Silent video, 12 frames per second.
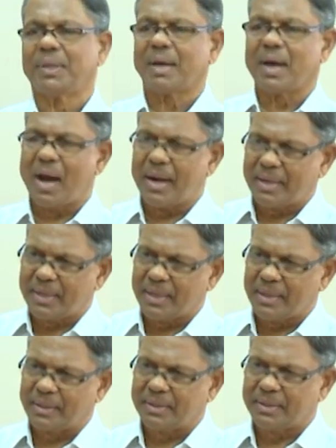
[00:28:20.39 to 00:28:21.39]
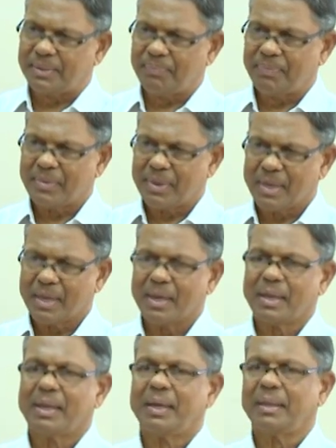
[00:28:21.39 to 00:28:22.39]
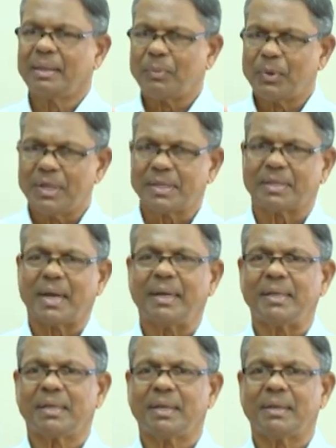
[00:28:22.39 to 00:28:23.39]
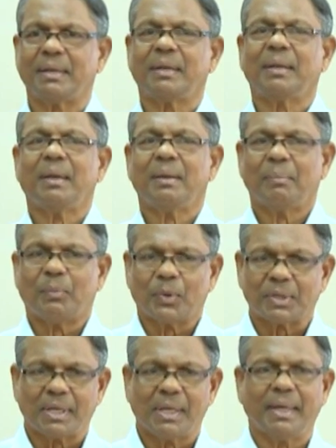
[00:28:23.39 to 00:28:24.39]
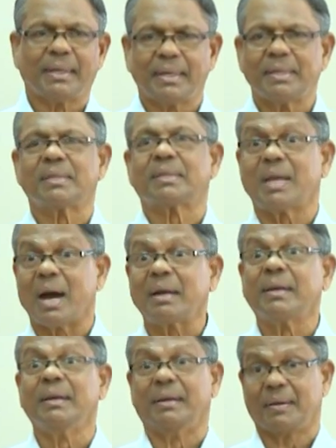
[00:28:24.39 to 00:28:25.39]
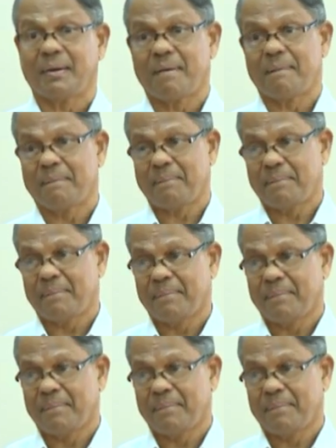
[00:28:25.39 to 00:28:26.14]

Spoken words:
Now for the Gahatthas, in the Buddhist tradition, mostly it is Sagga,